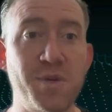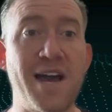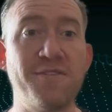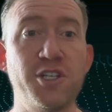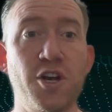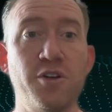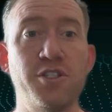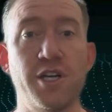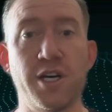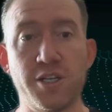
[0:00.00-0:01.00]
we have to go
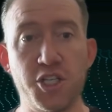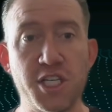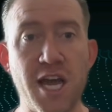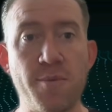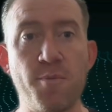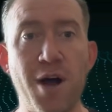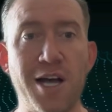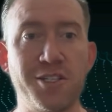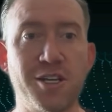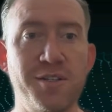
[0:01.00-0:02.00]
to GM and
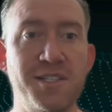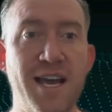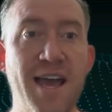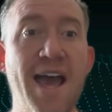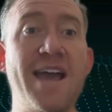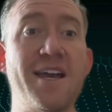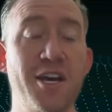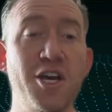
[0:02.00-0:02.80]
POSCO and say, hey,